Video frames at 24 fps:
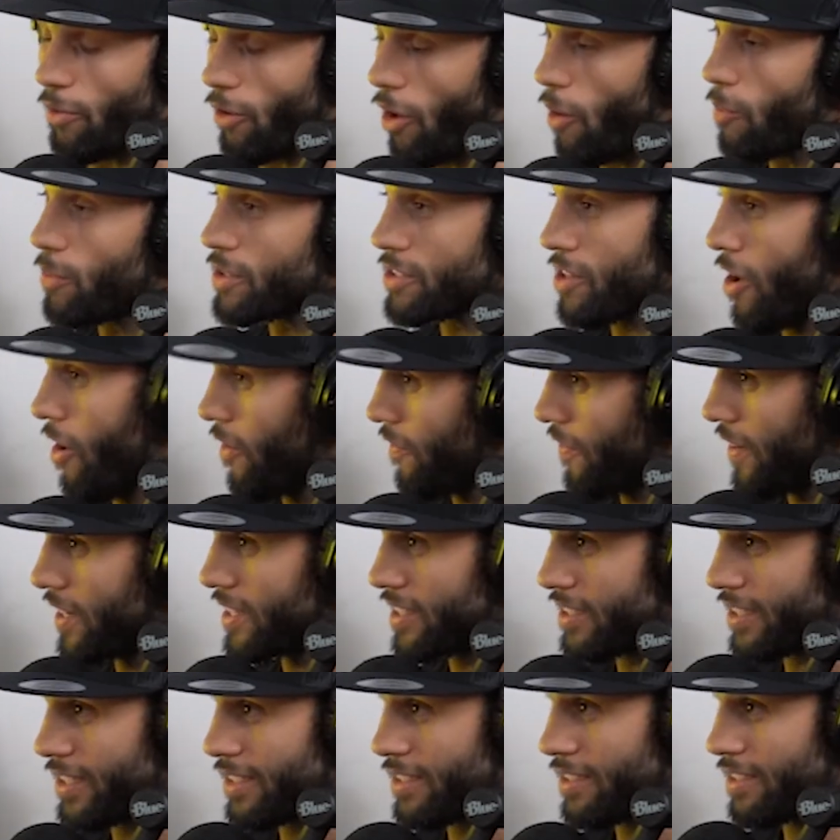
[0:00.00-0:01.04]
they were almost all
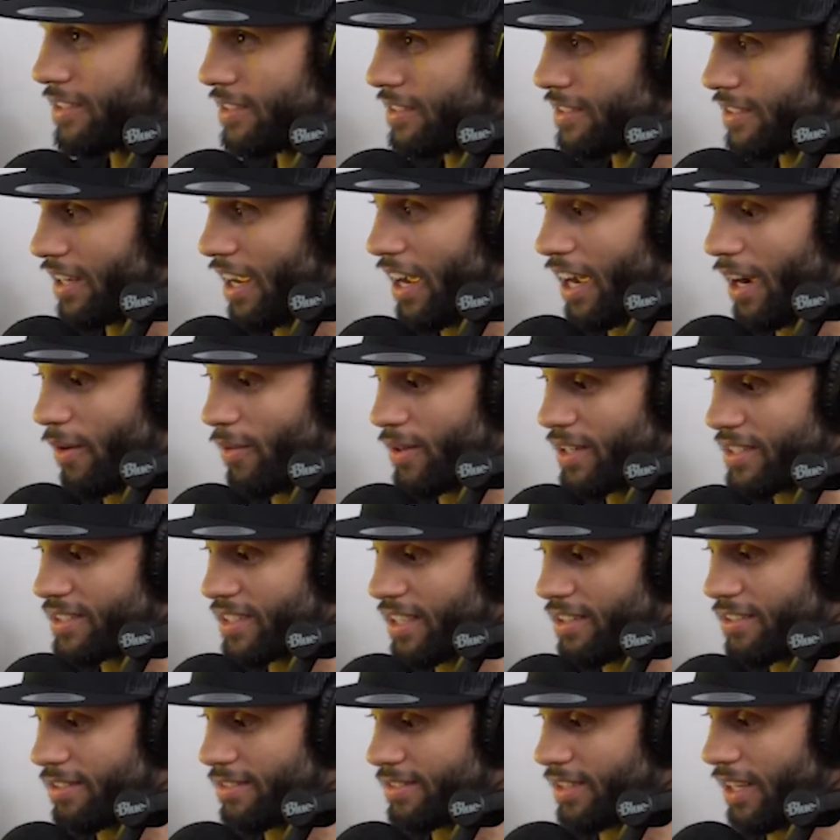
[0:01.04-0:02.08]
finishes. I want
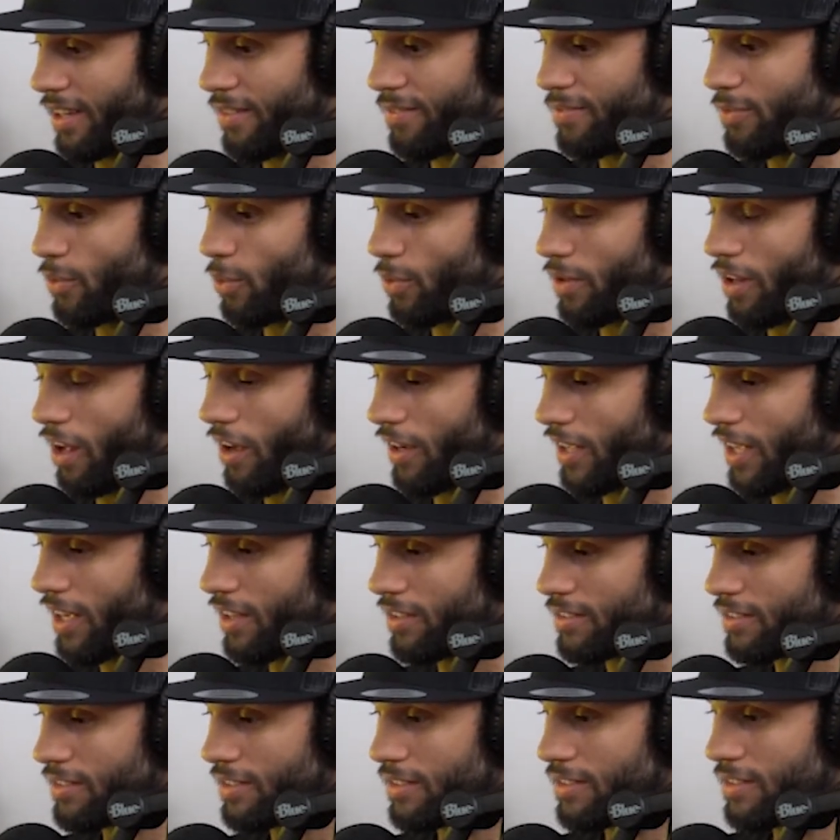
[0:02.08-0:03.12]
to say there was like 4
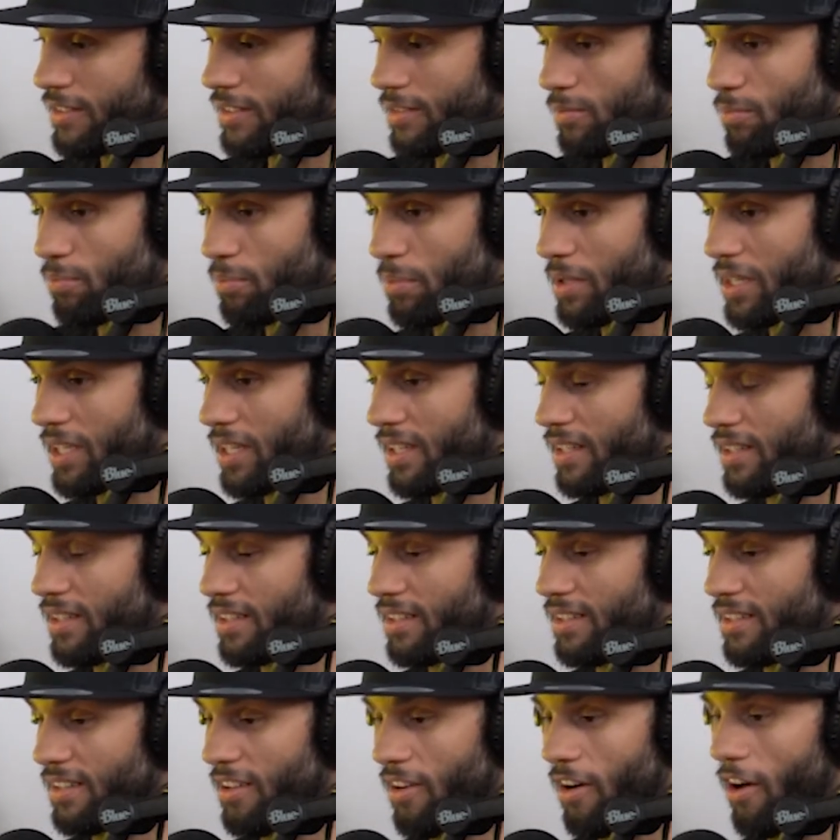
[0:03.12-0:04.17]
knockouts, but
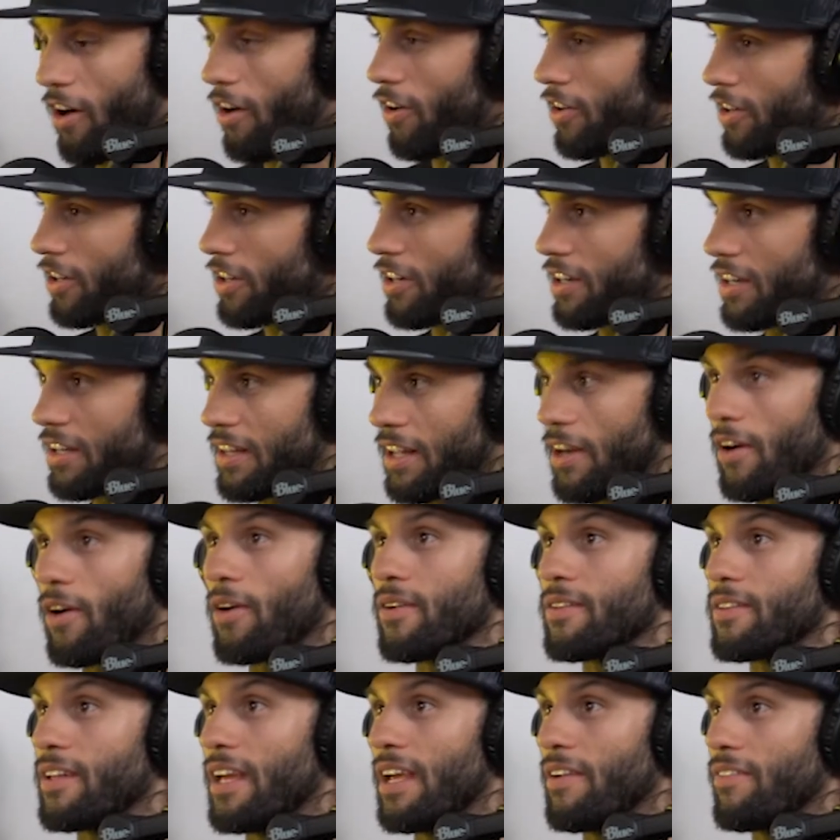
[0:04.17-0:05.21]
all good. And
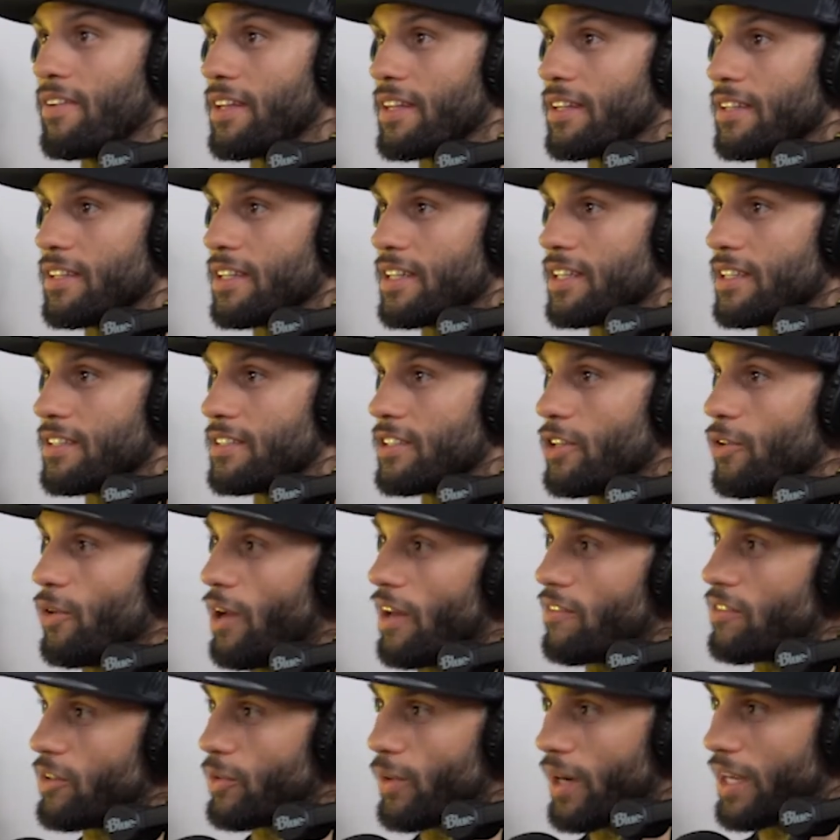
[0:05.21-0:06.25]
even the
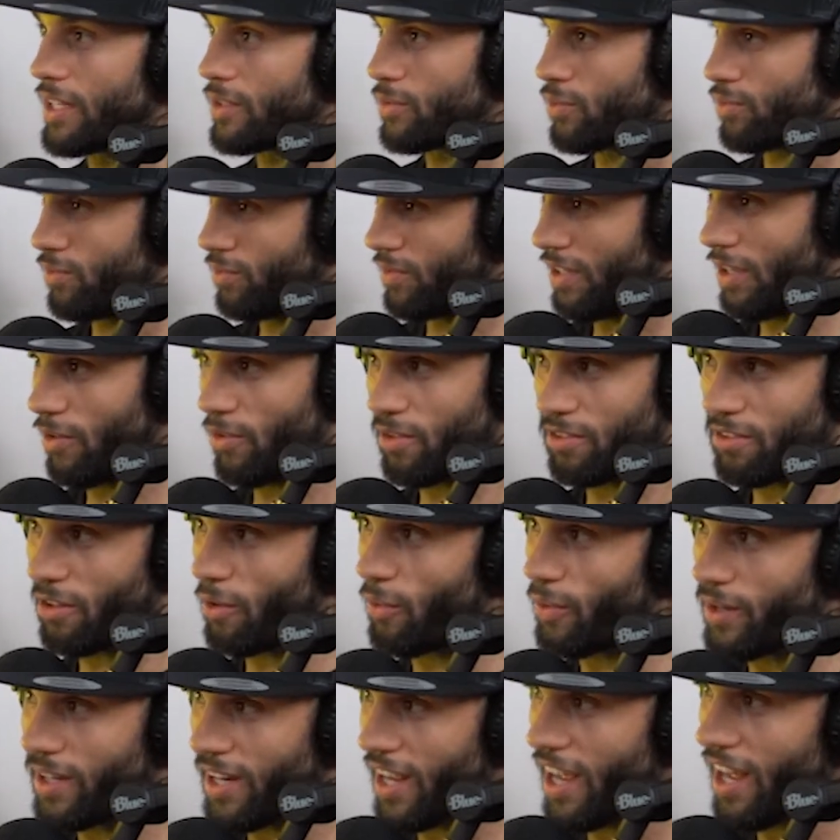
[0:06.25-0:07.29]
2 heavyweights they were
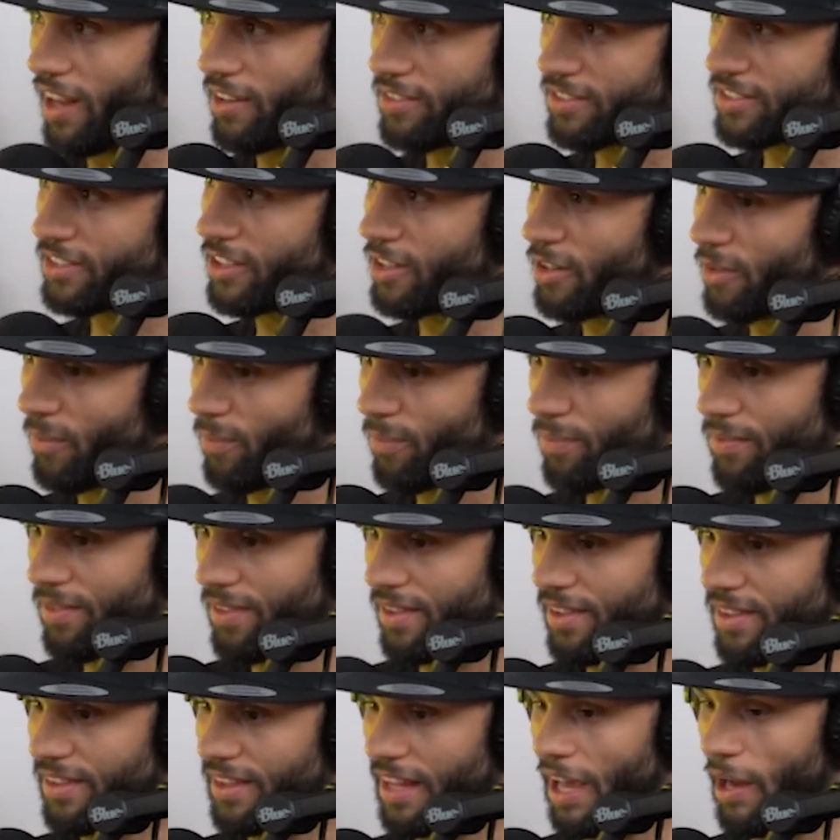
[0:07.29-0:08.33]
throwing down, so
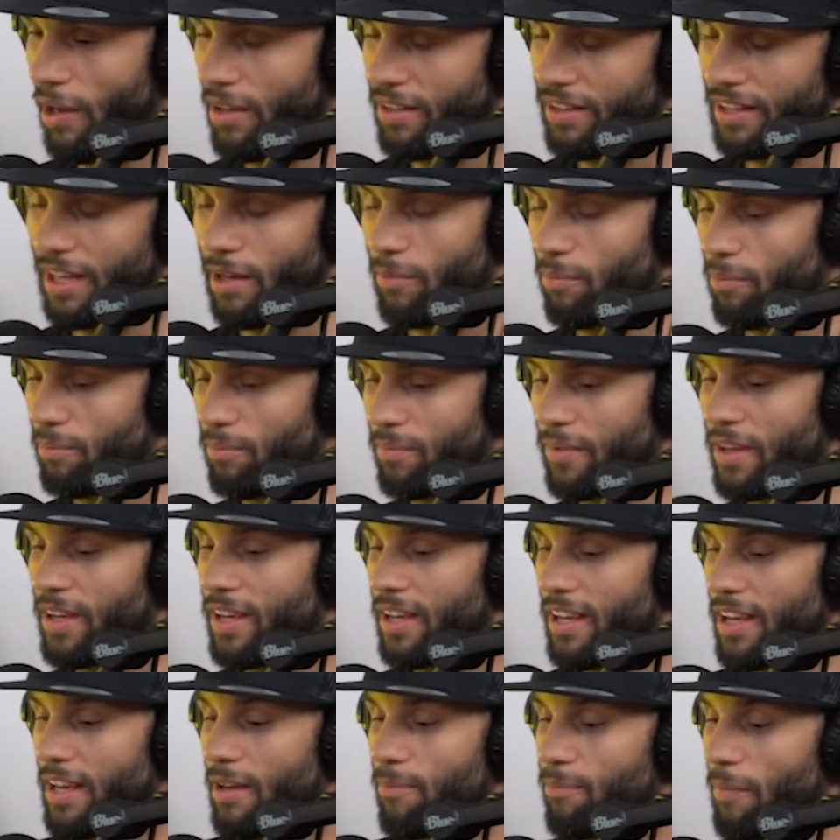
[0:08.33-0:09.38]
that
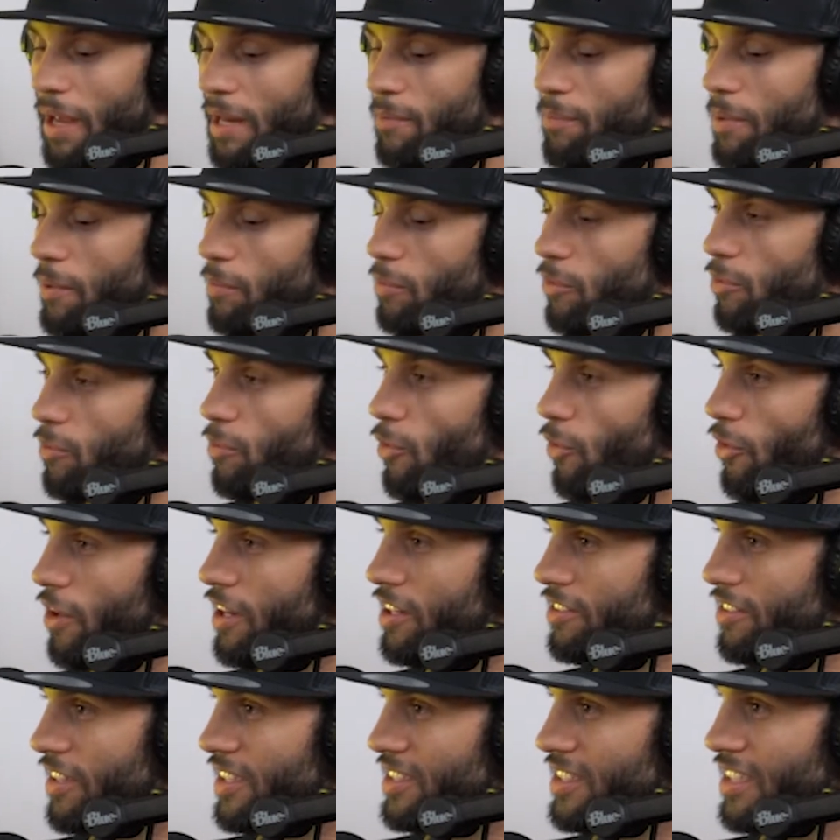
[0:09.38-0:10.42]
made people
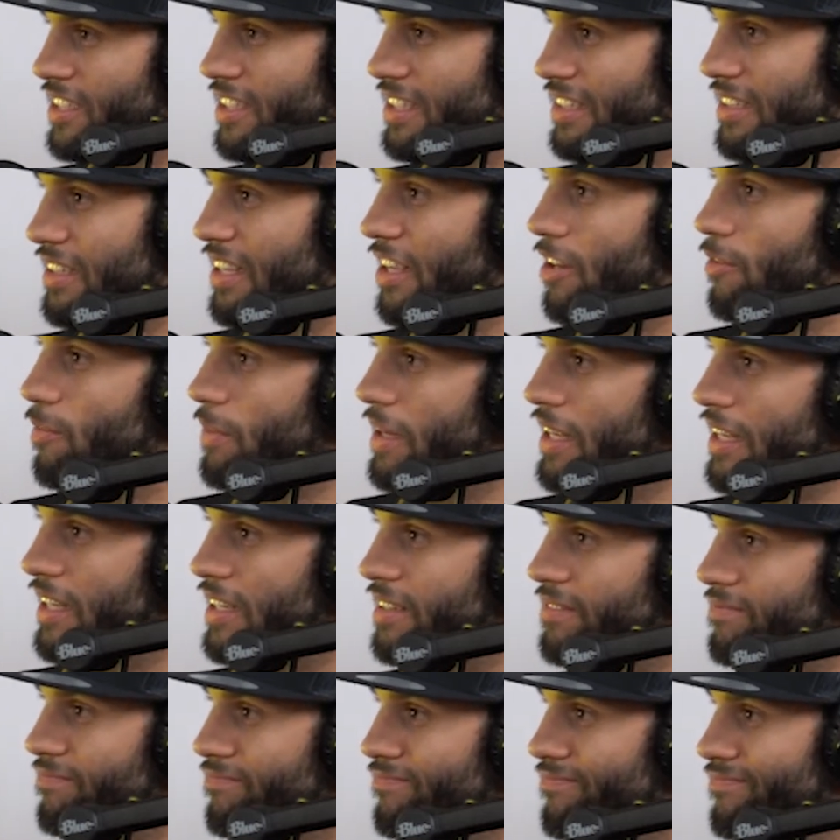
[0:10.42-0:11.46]
more interested. It'd
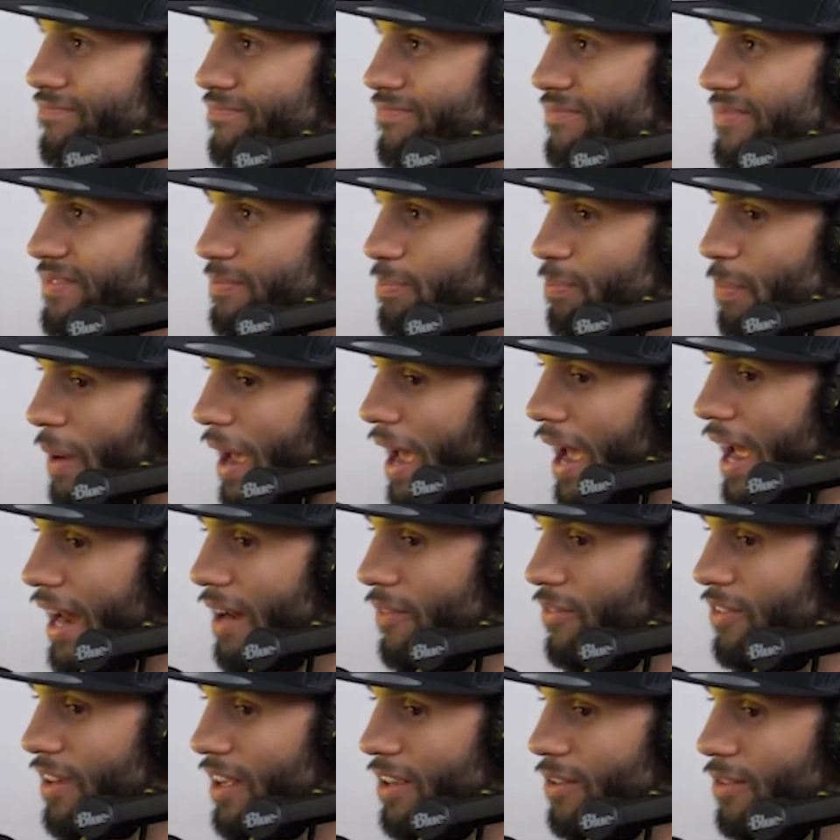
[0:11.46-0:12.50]
be
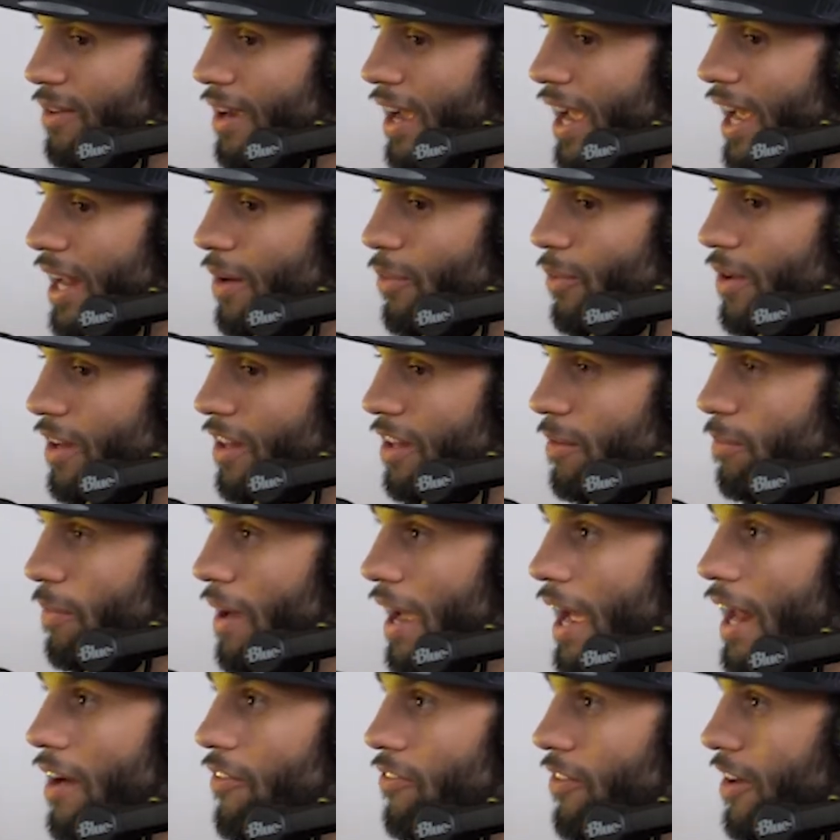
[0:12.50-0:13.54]
bad if like you had one of the
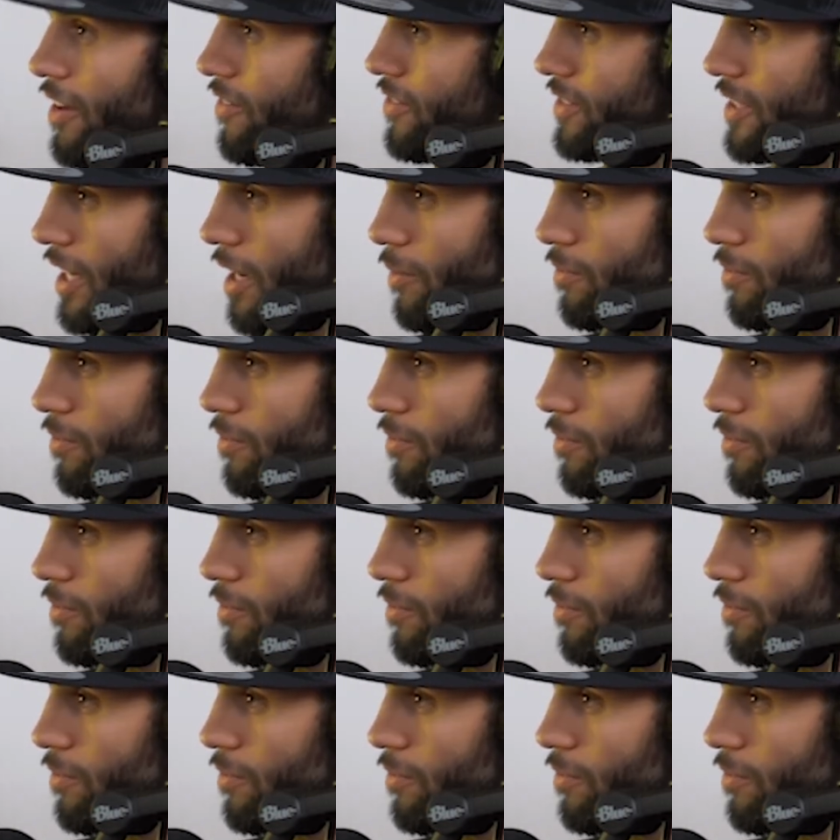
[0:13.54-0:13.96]
bad ref